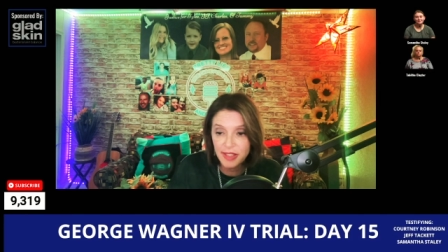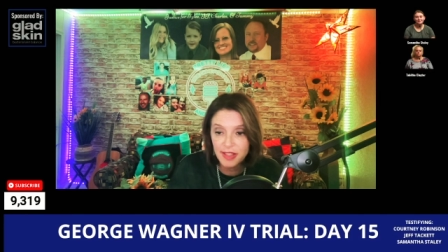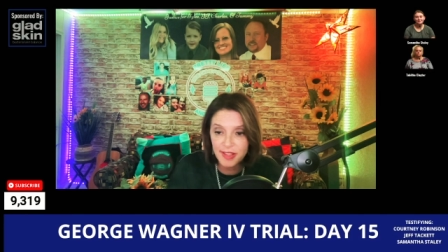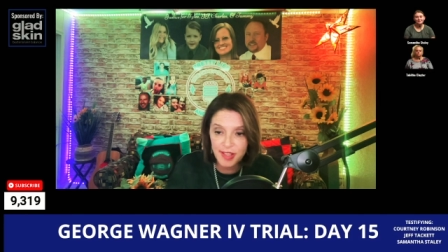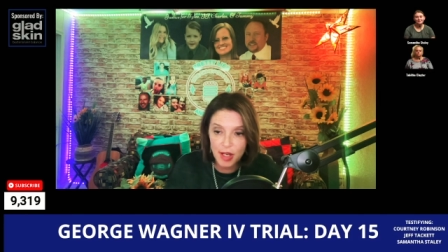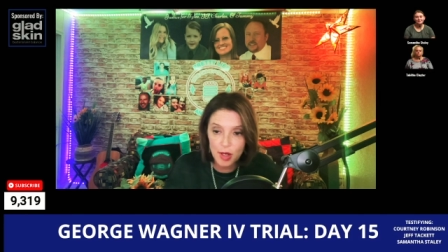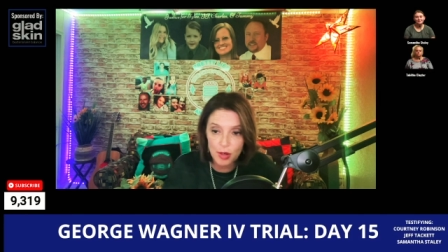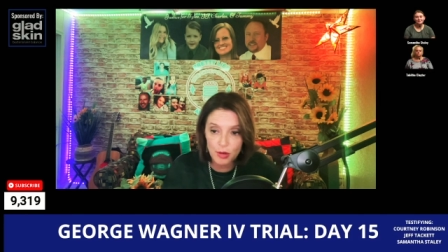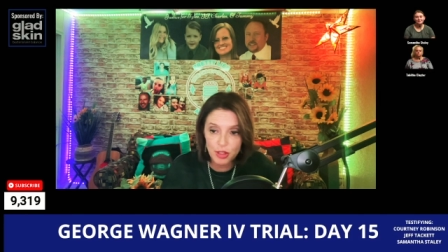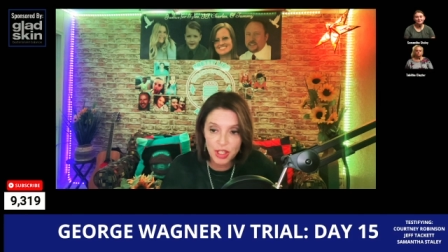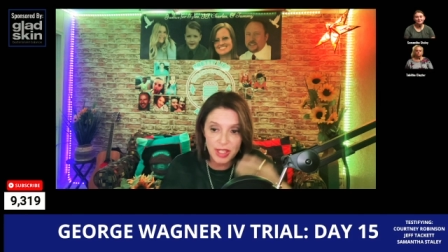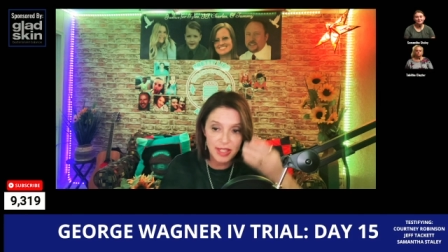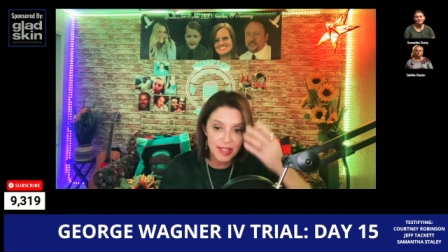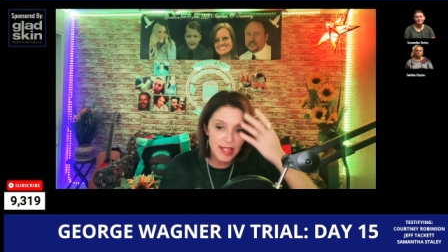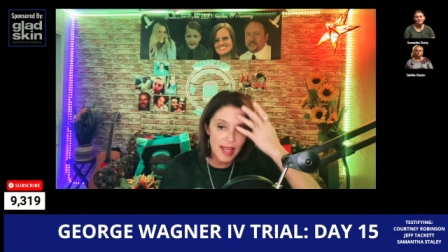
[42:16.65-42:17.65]
So she
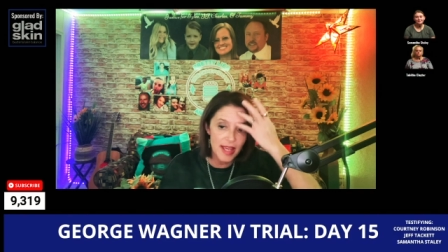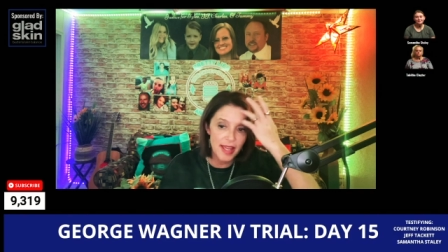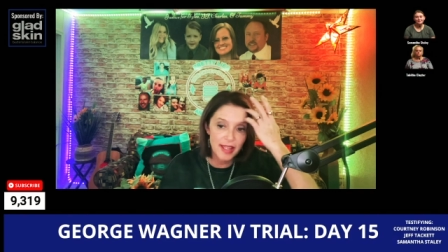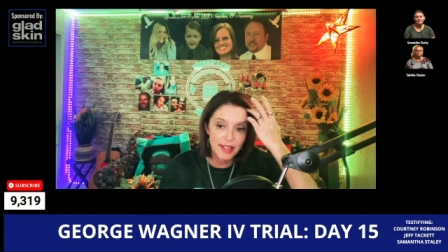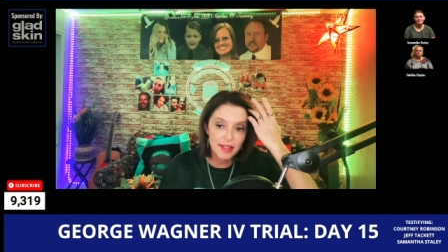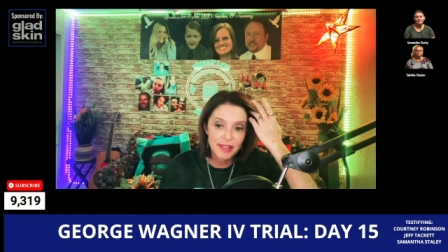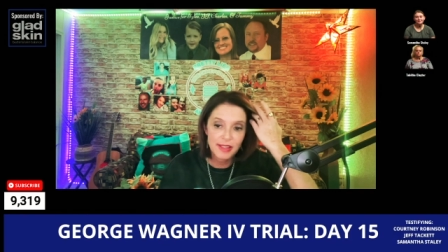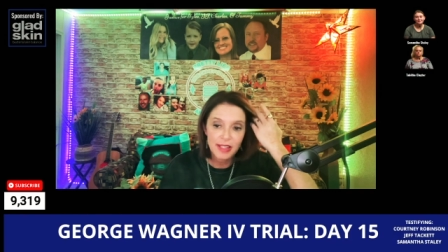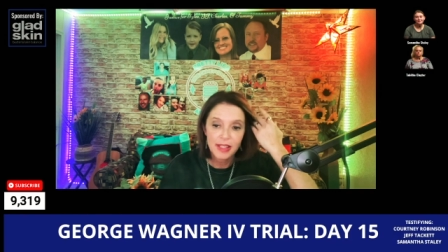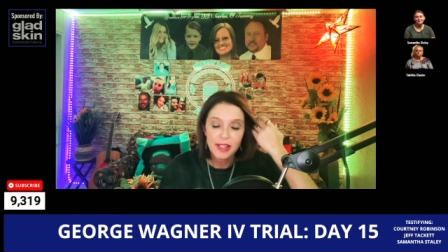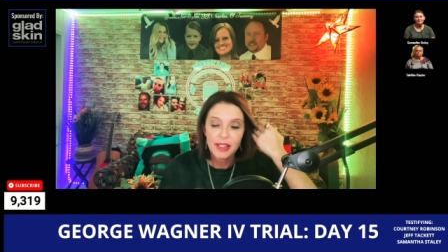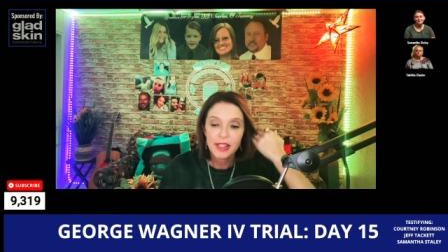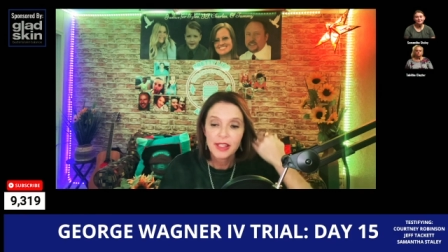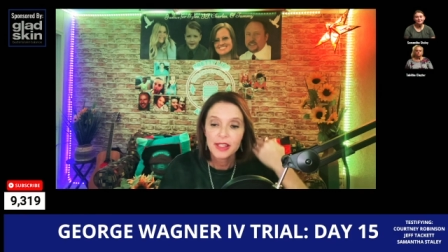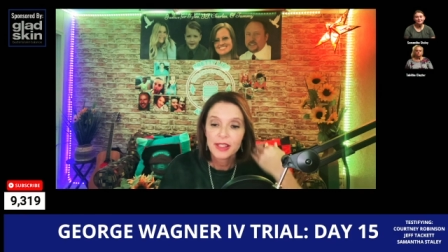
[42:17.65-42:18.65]
said
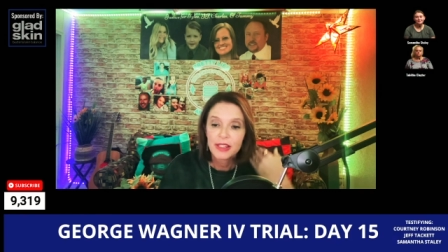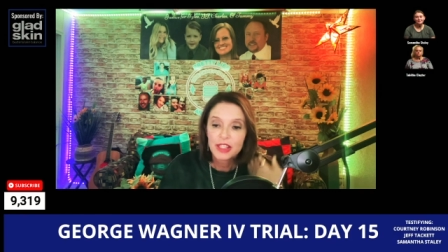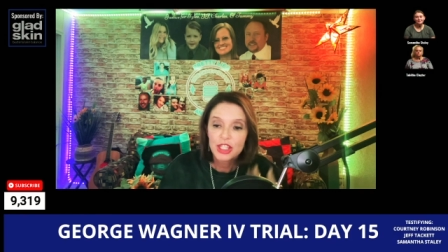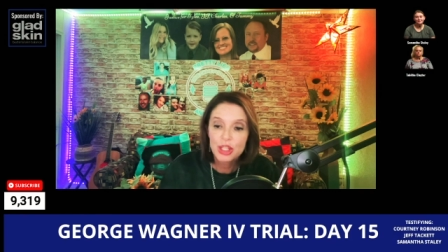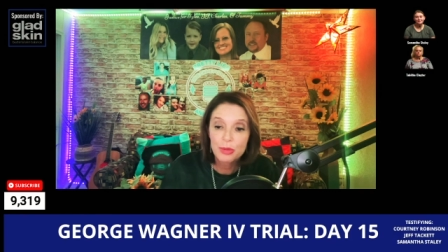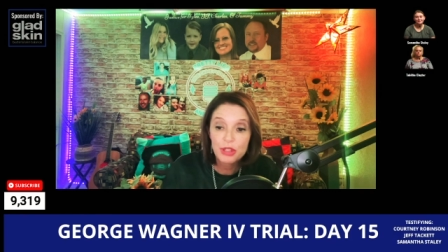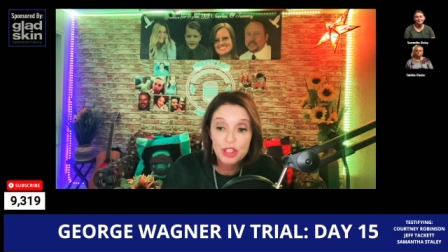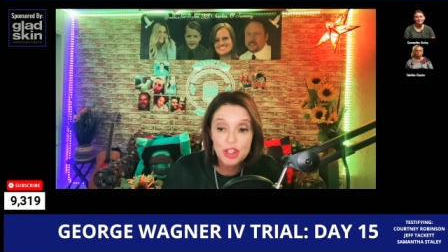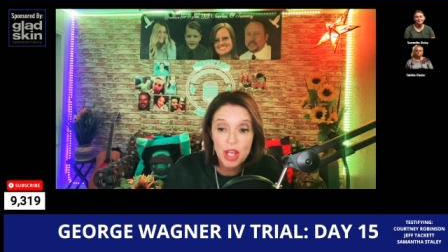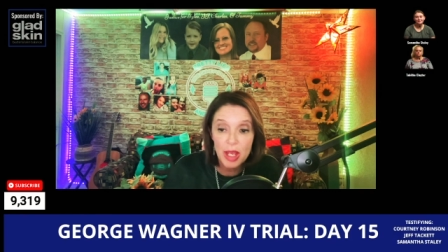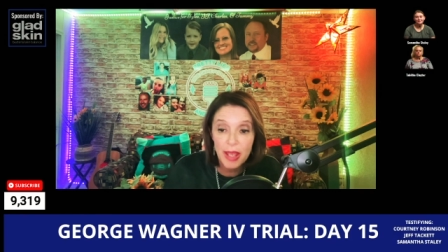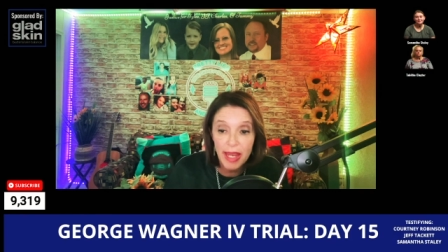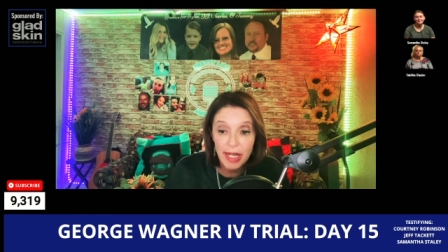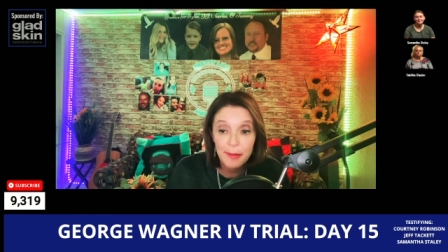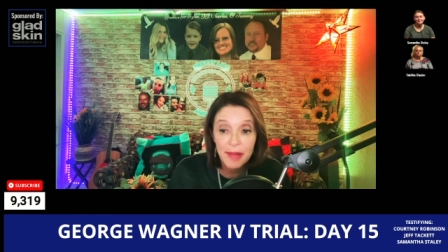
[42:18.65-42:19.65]
she was J-
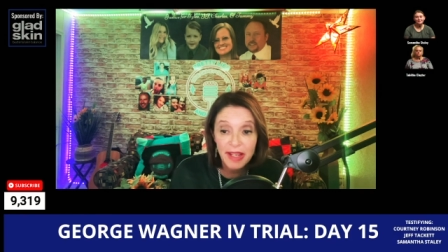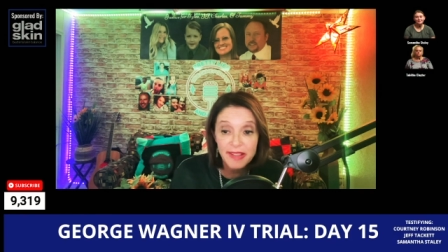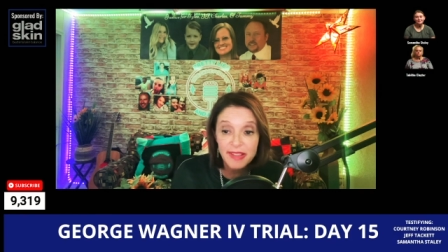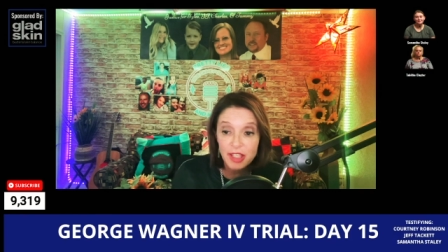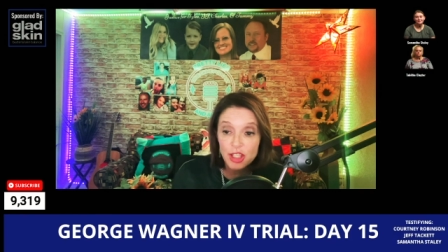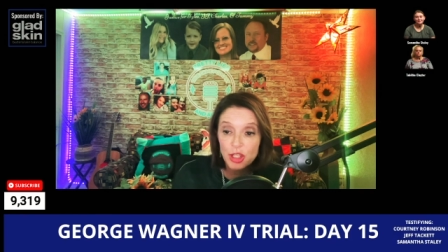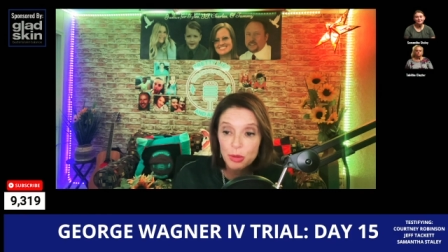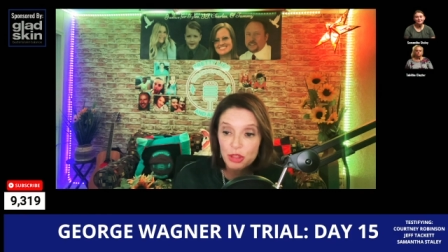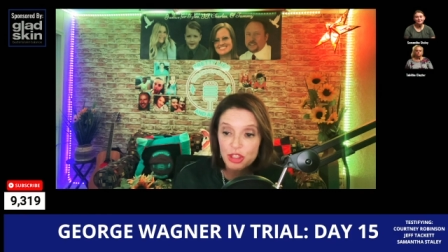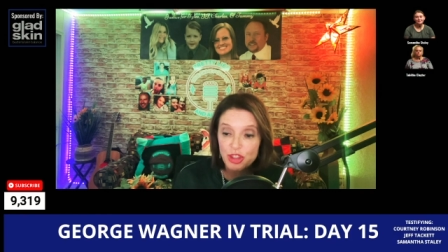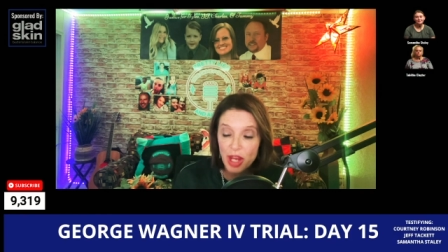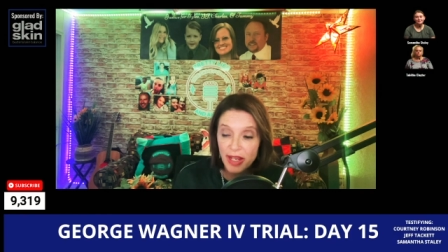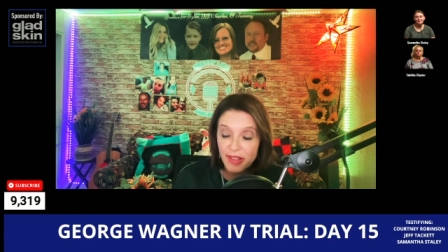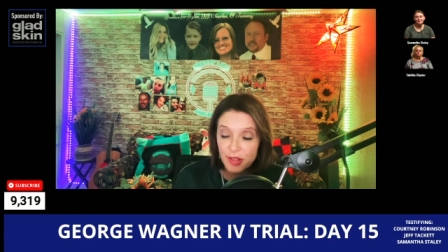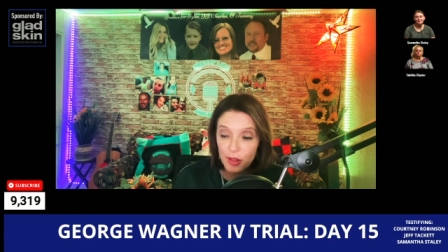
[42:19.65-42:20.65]
Hannah Mae said she was
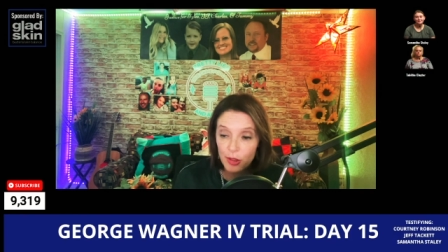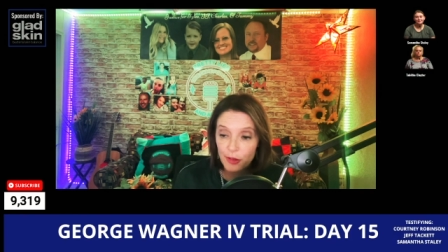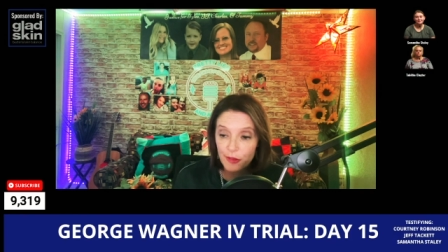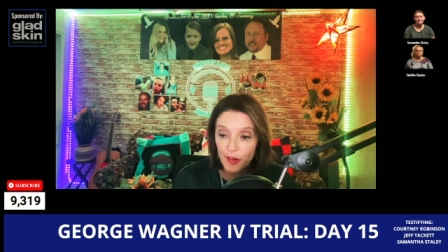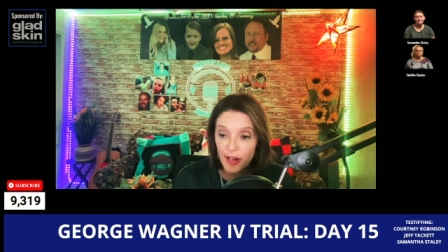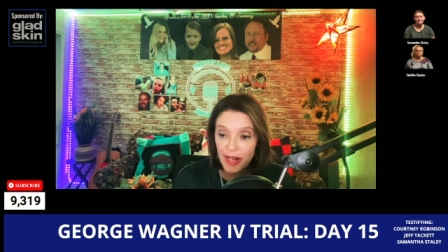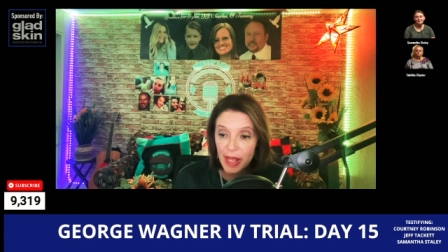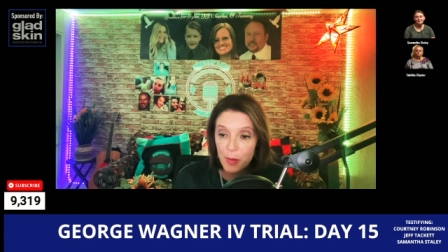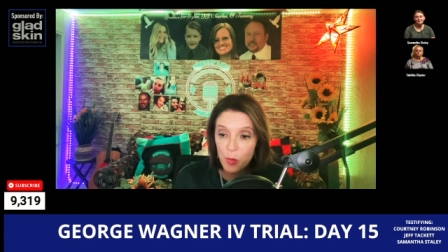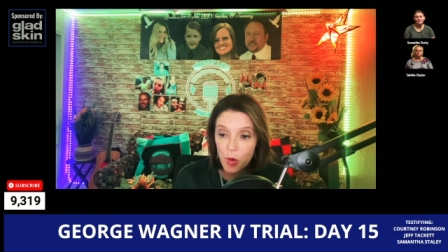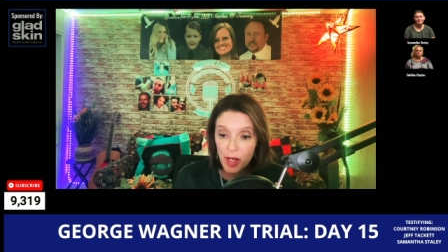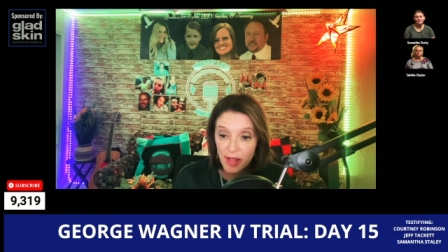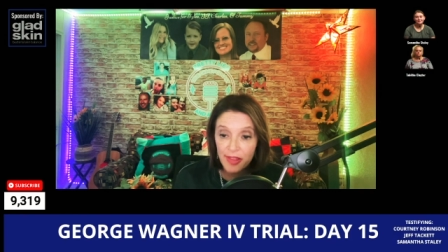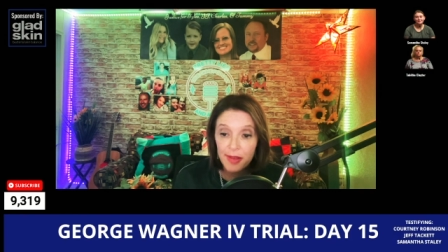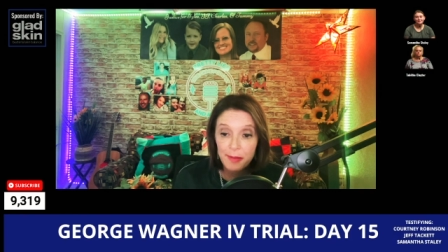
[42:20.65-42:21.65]
Jake's girlfriend and
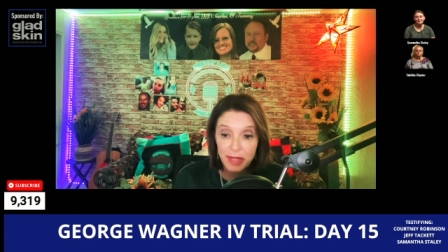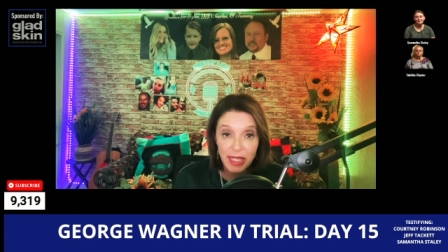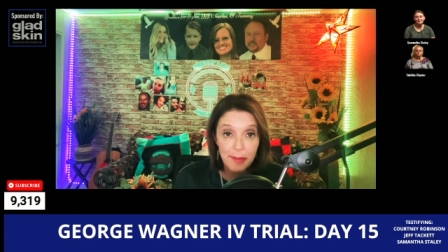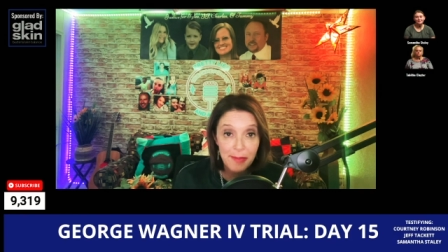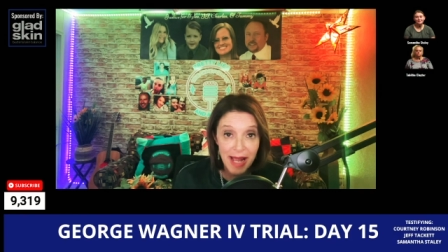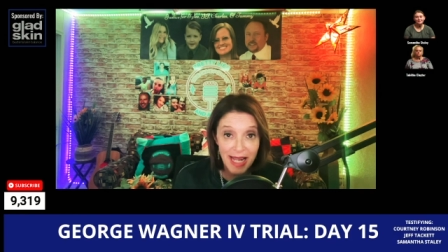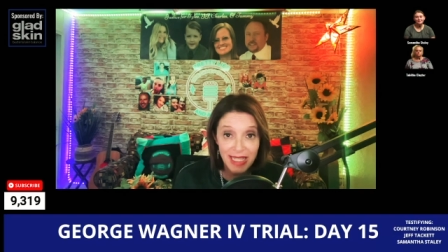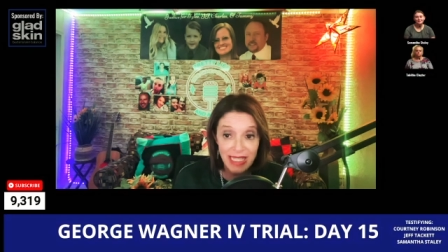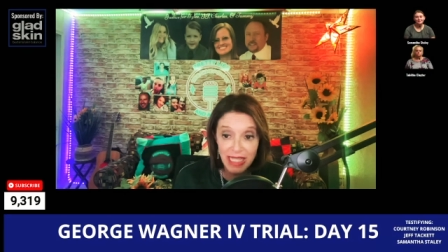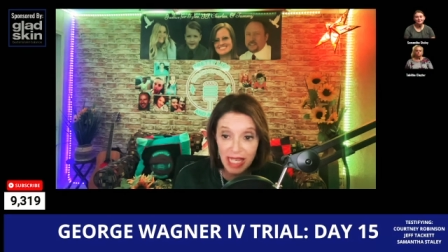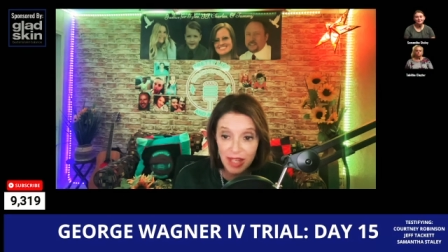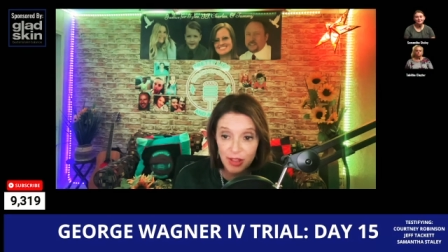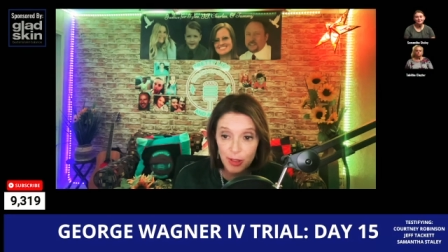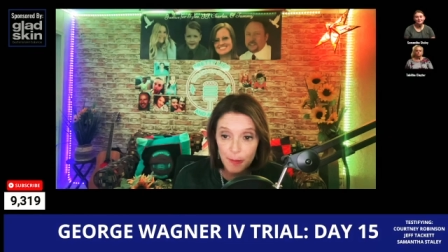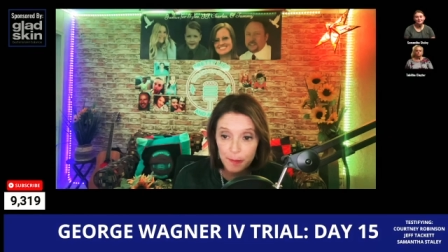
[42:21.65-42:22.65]
wanted them to get back
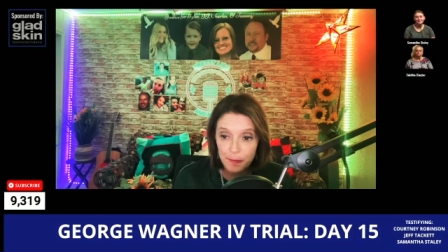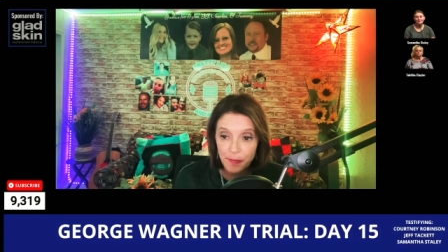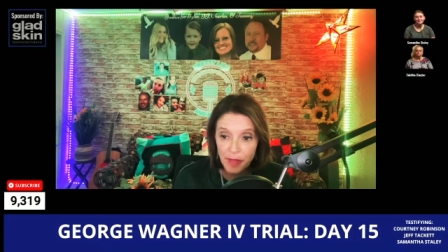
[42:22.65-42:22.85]
together.